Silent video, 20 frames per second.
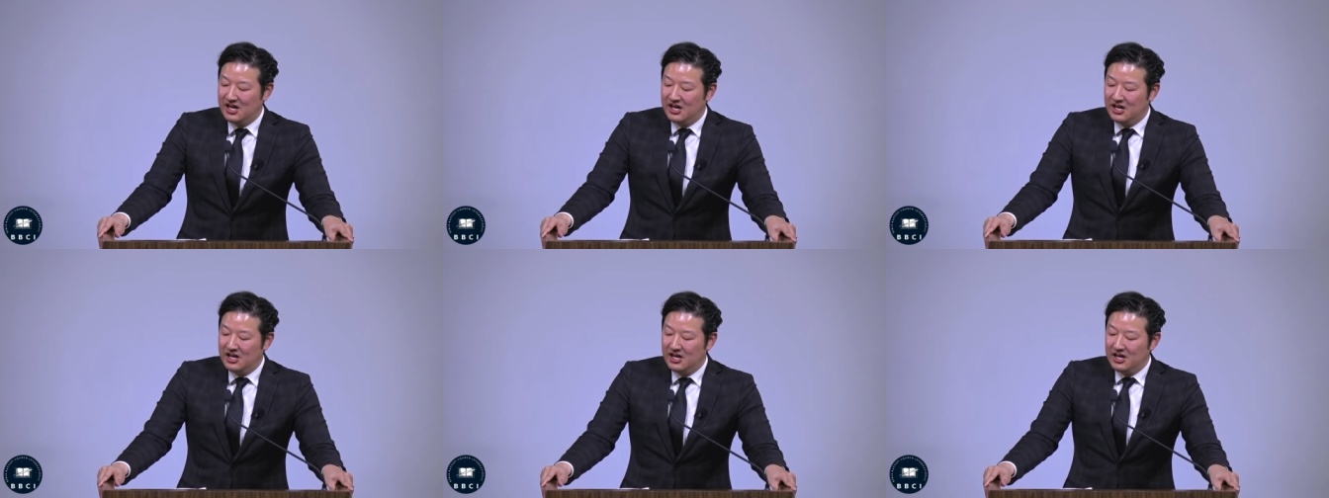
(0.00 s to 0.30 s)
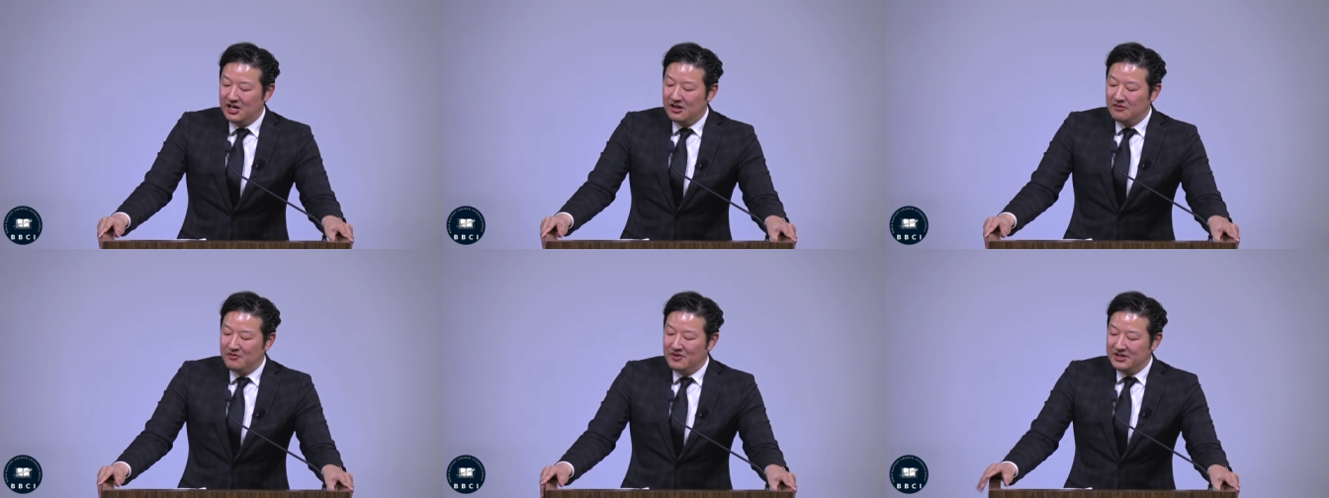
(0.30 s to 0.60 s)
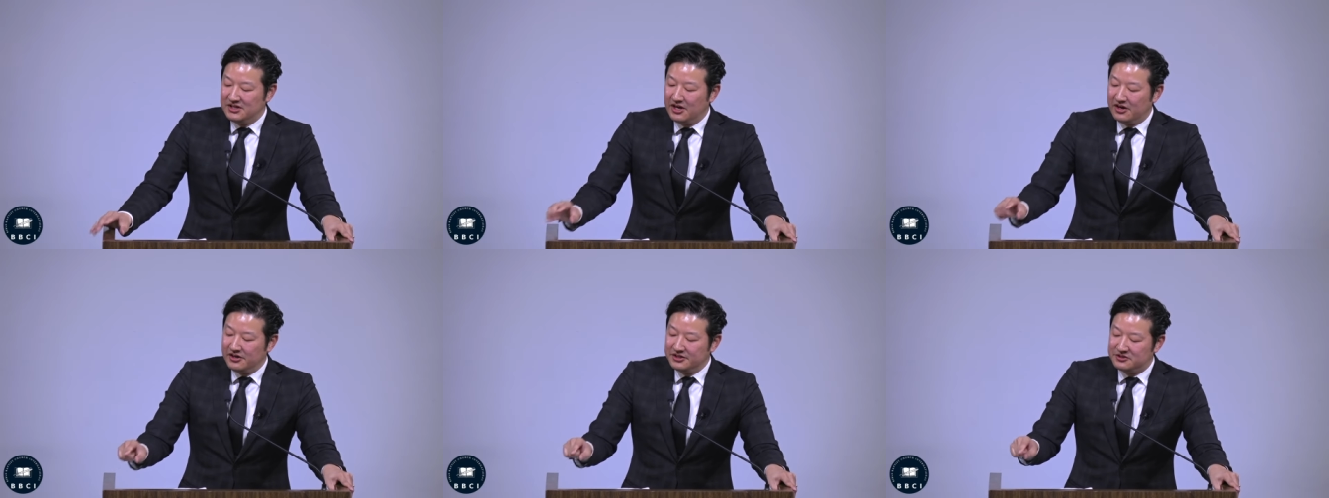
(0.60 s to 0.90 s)
I mean,
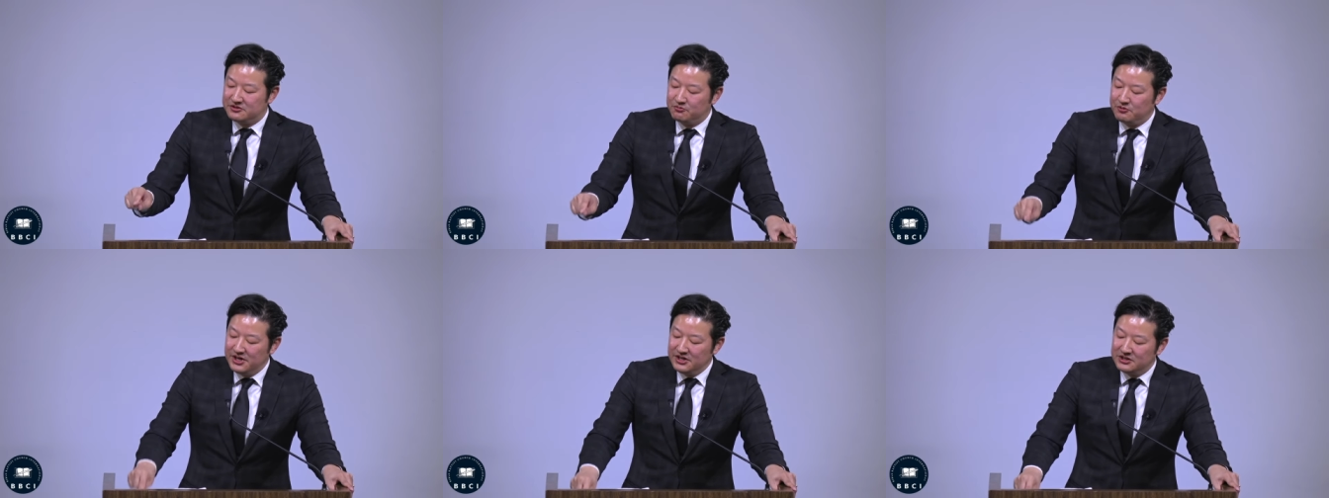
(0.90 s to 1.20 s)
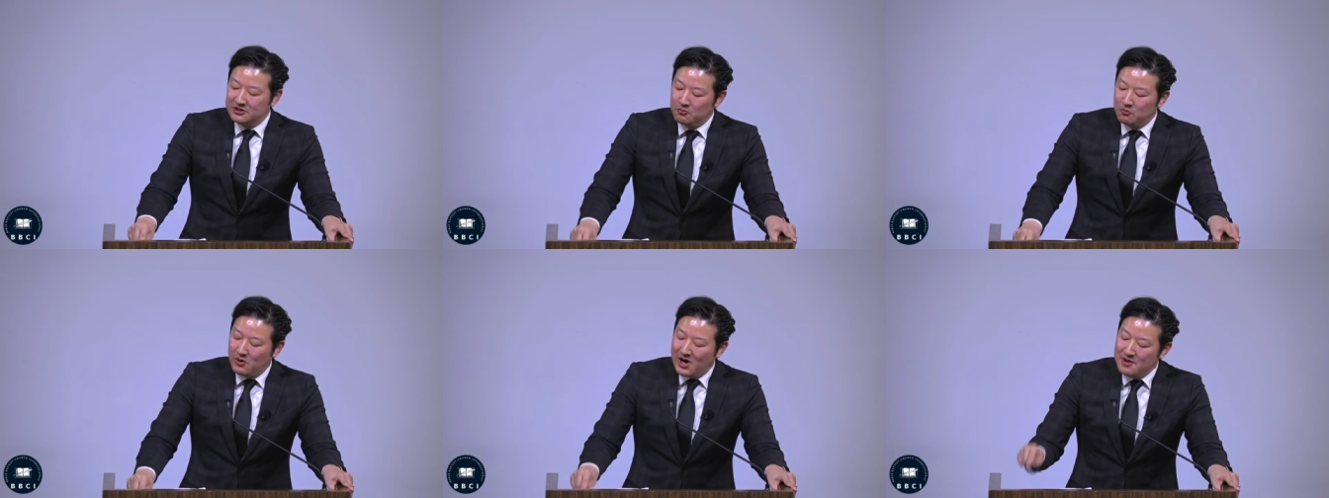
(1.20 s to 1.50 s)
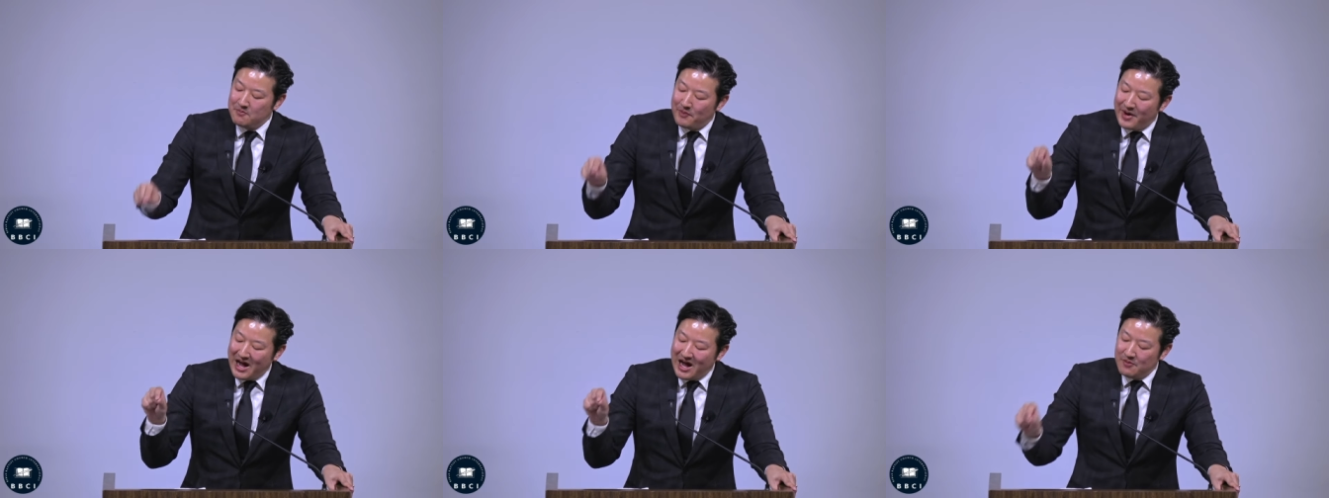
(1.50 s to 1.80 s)
there's reason why
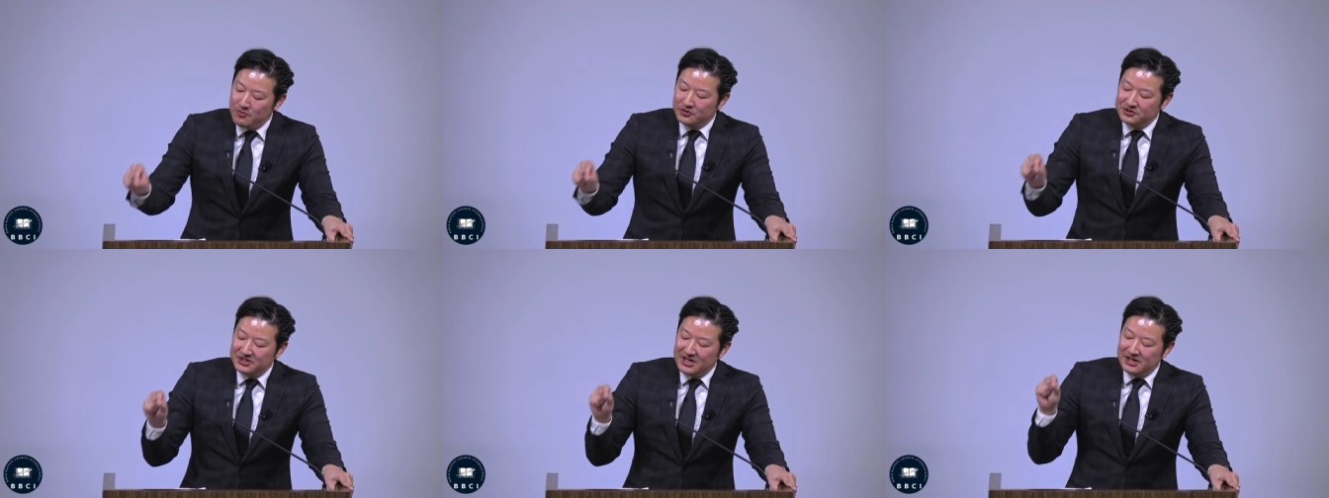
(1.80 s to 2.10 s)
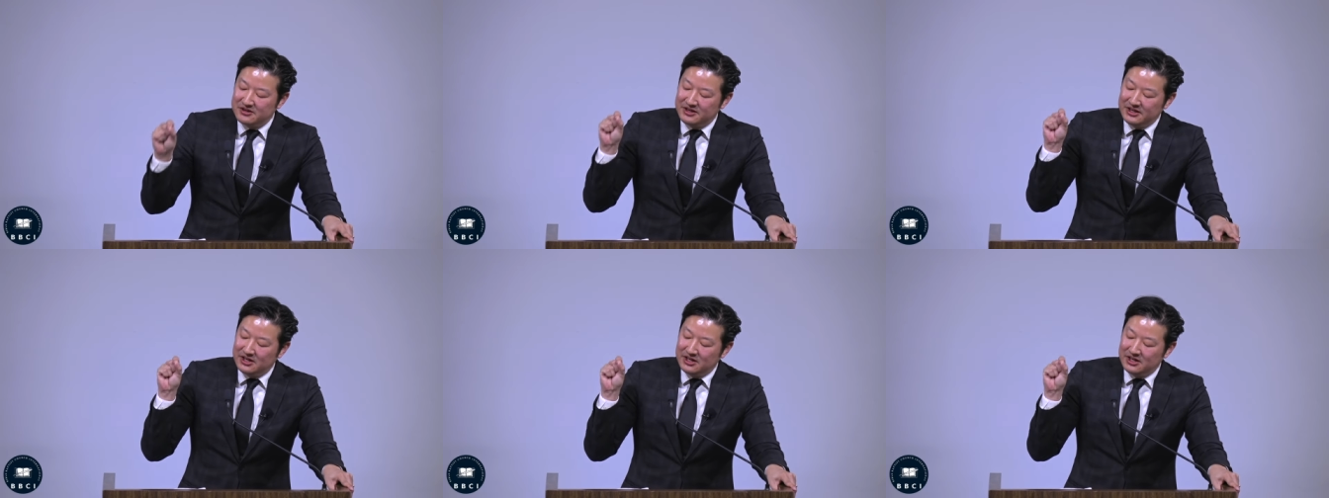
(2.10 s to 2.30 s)
Bible says